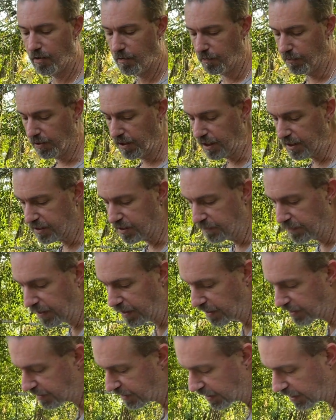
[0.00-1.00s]
But that's the
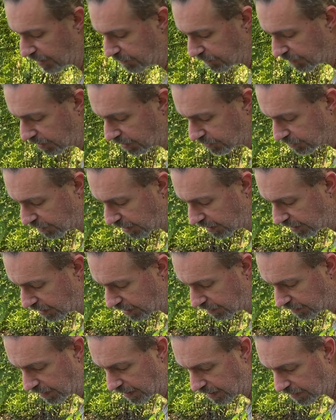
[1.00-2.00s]
biggest thing I'm going to try
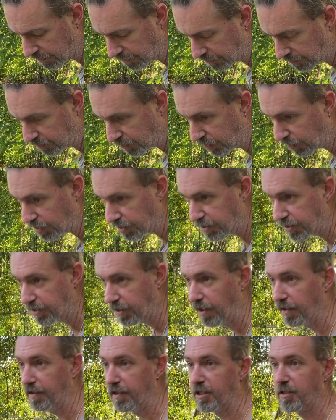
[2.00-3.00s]
to push
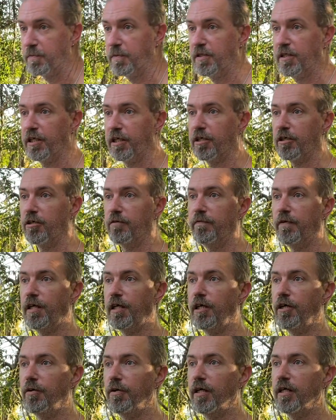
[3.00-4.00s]
on this particular
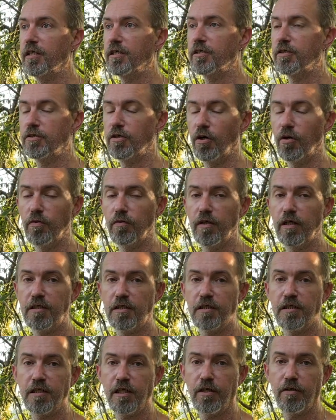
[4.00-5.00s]
video, is don't
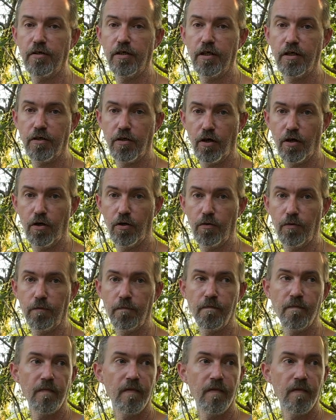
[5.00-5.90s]
necessarily go